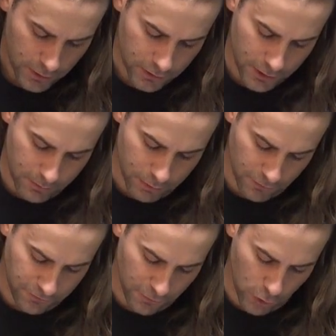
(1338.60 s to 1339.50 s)
Number
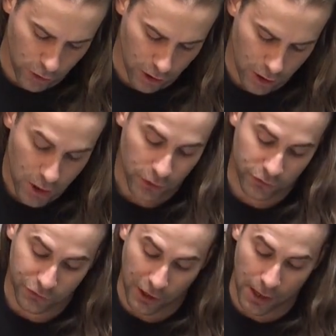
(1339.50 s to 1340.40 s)
4,
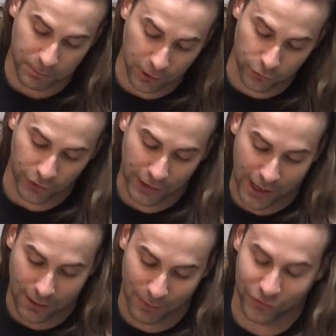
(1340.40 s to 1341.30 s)
stop using
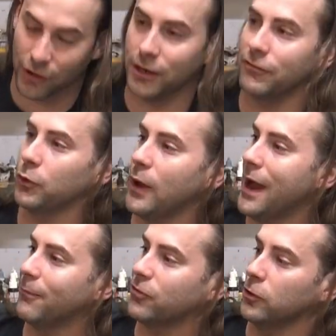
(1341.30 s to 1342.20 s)
Amazon. If you
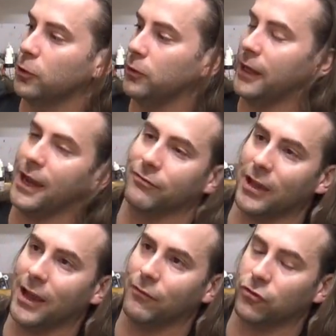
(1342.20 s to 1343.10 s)
absolutely have to
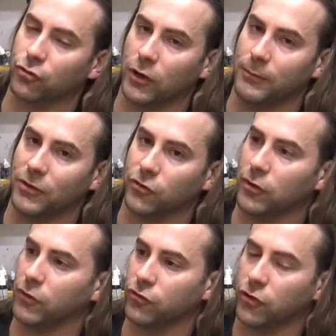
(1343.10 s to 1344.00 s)
have a streaming
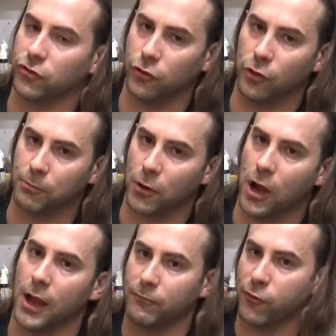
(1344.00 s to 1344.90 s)
service, just do the
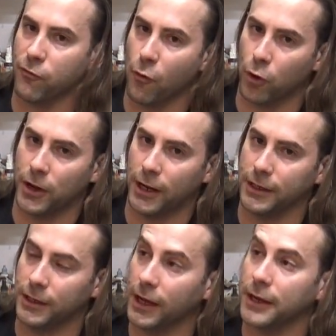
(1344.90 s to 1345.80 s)
Prime for
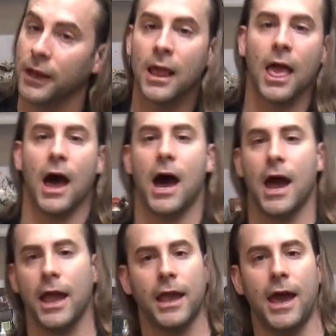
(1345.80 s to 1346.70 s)
$4.99.
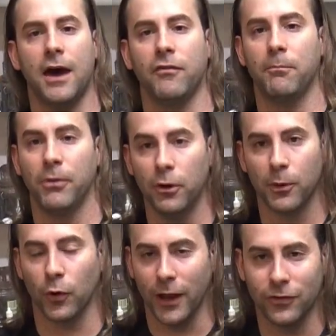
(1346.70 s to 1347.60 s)
I have a
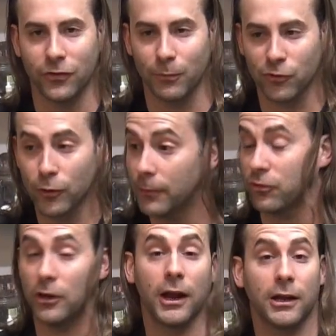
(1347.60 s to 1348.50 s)
Boomerang
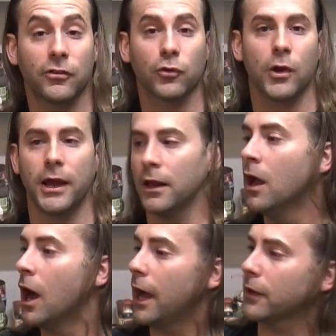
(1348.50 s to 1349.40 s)
subscription, and it's great.
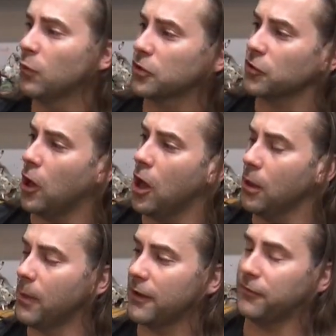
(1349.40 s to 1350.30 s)
I can watch all
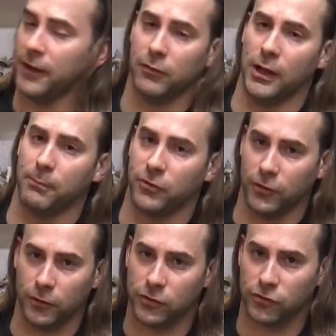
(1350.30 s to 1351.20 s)
my favorite
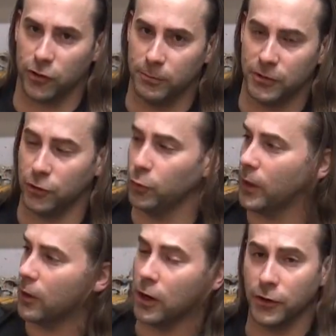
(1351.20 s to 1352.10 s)
episodes of Scooby-Doo,
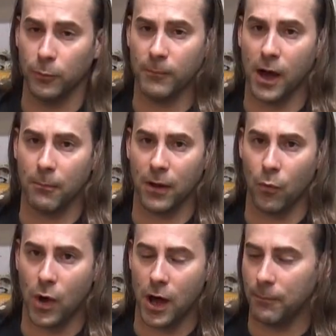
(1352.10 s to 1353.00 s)
Where Are You? Mamba
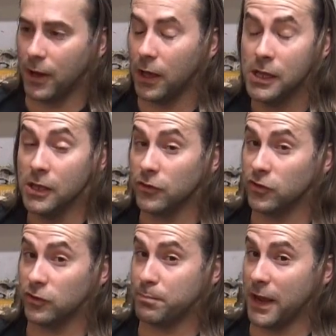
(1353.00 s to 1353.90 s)
Wamba,
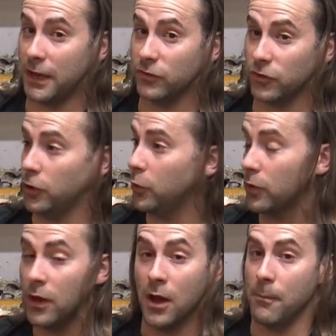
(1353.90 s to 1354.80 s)
Space Kook,
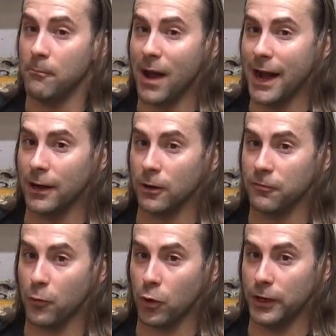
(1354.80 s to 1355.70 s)
Miner
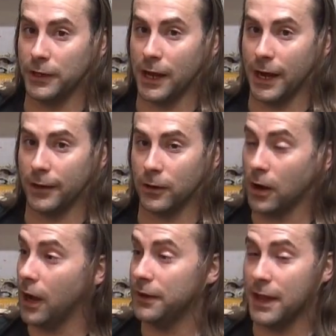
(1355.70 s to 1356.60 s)
49er,
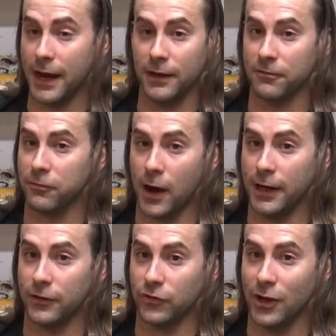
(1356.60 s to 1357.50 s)
A Night of Fright
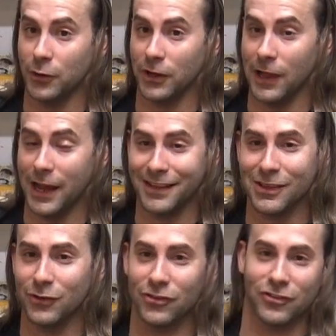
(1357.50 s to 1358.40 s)
is No Delight.
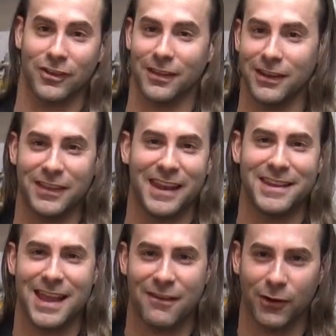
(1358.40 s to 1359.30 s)
Those are
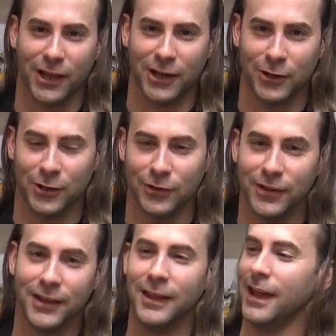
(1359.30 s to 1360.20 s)
they never get
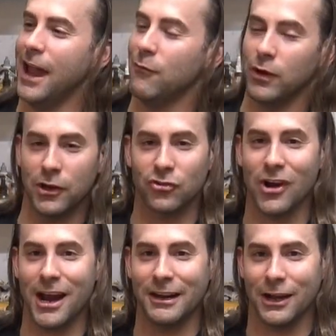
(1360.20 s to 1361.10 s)
old. And when you're
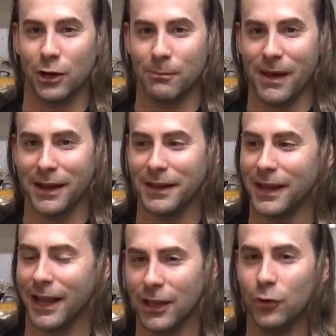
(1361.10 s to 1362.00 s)
trying to go to bed at
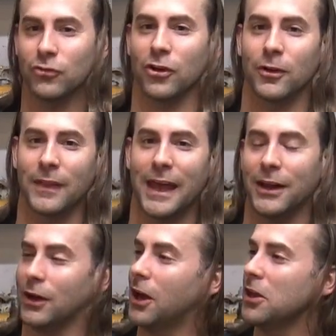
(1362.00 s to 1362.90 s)
night, you turn that
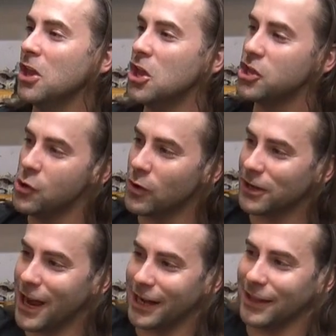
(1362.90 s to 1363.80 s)
on, you are
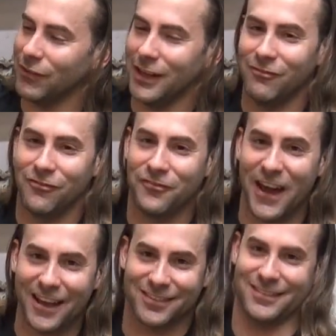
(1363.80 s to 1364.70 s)
not even
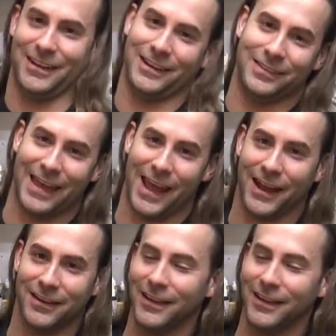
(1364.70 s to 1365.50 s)
invested in that.